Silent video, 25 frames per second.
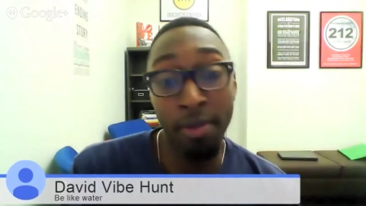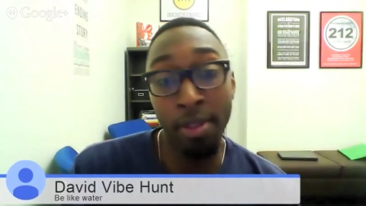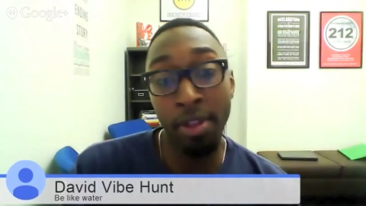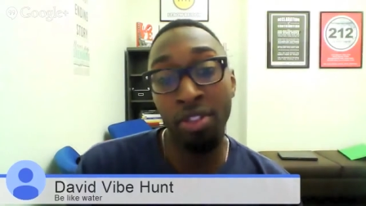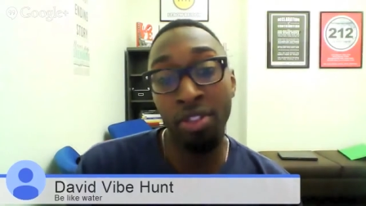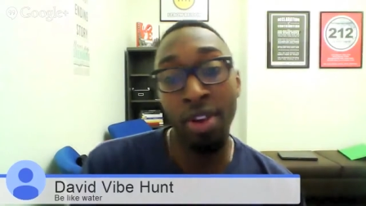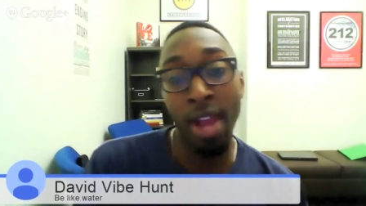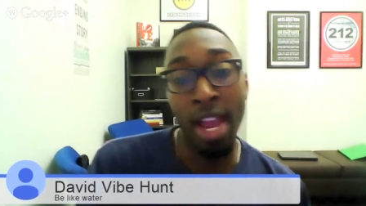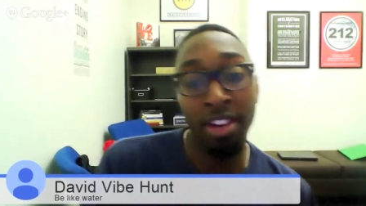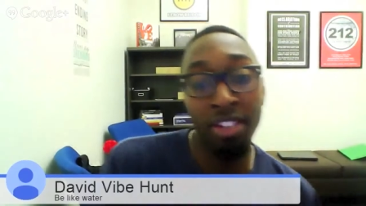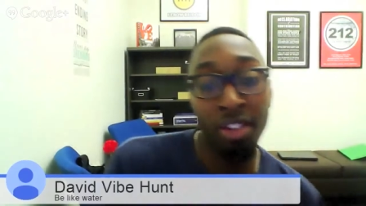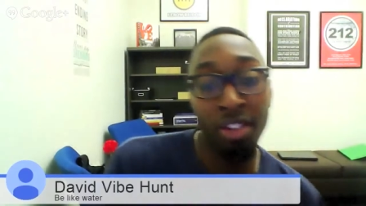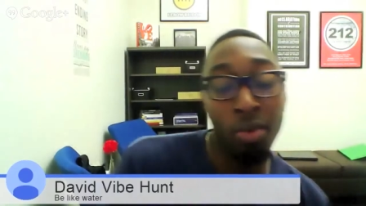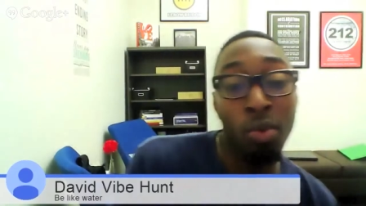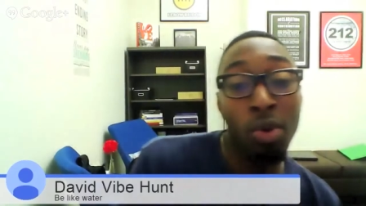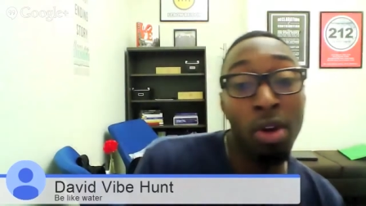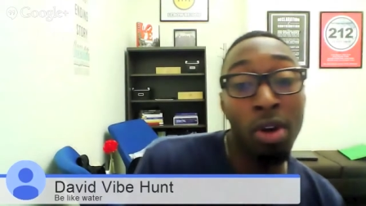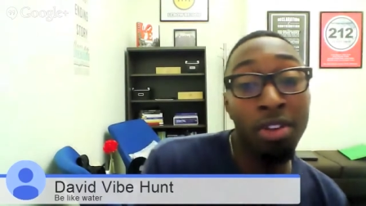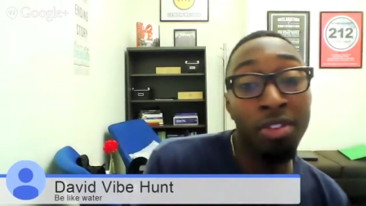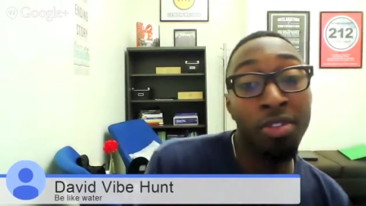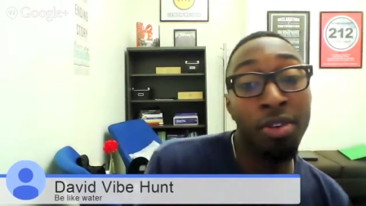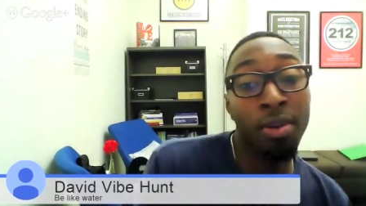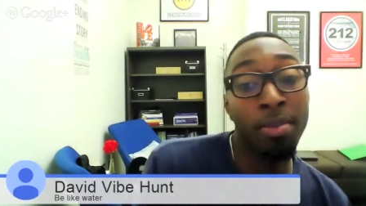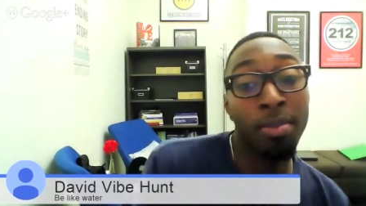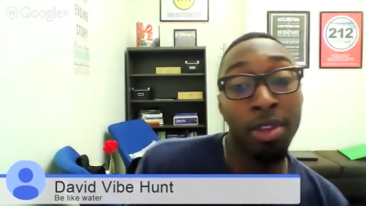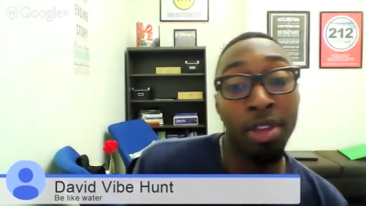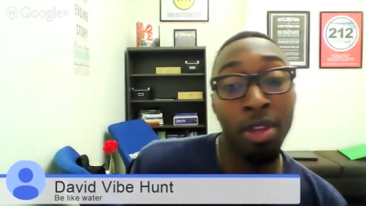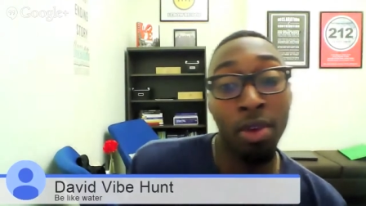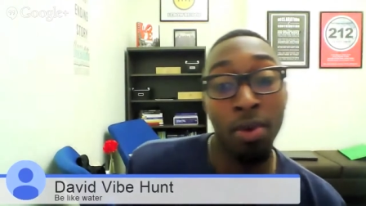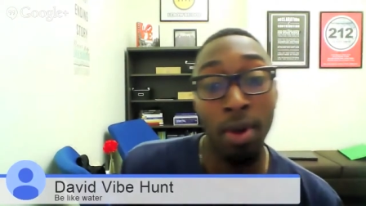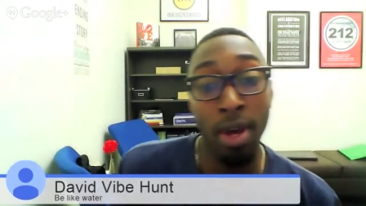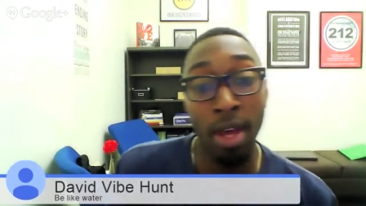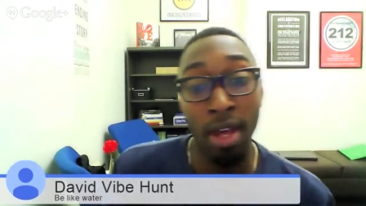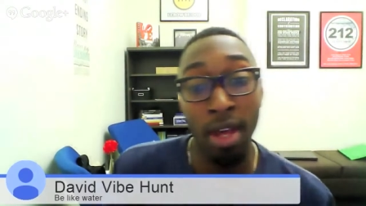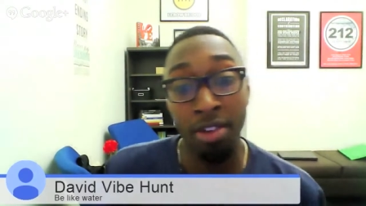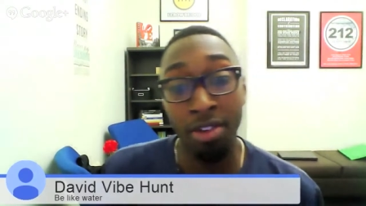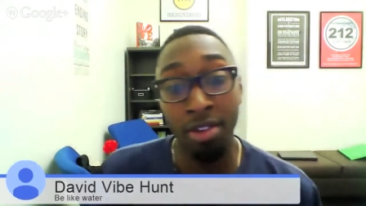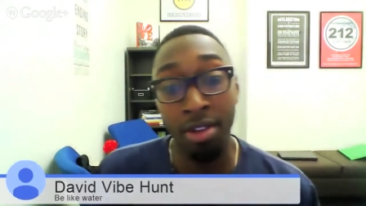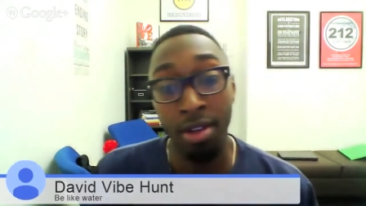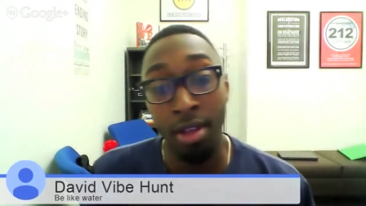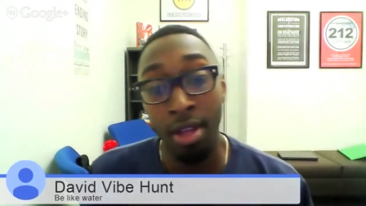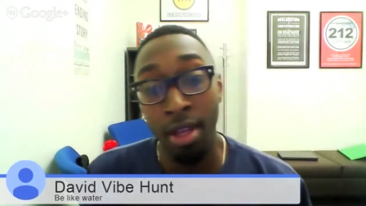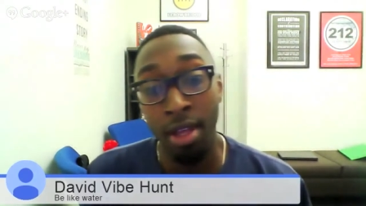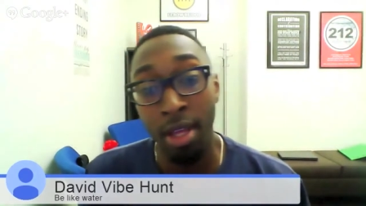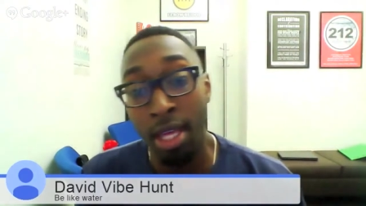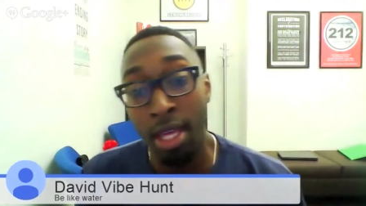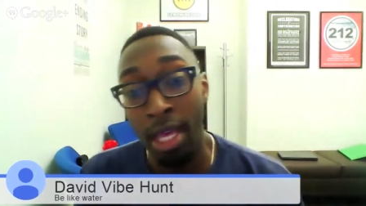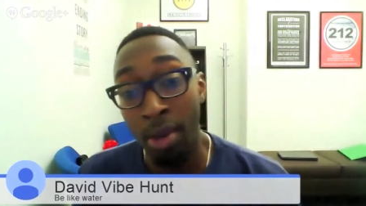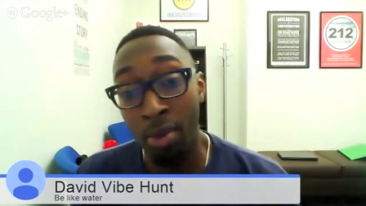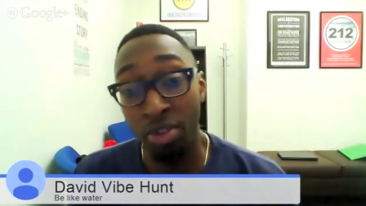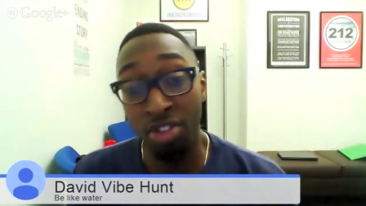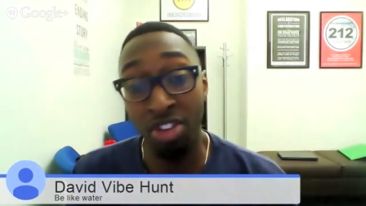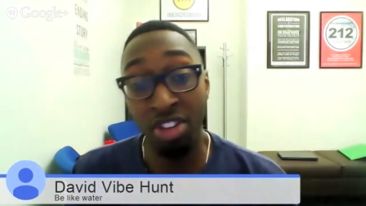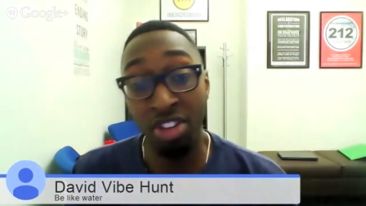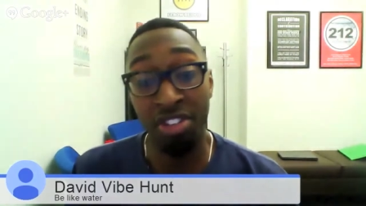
of the traction was from the U.S. It was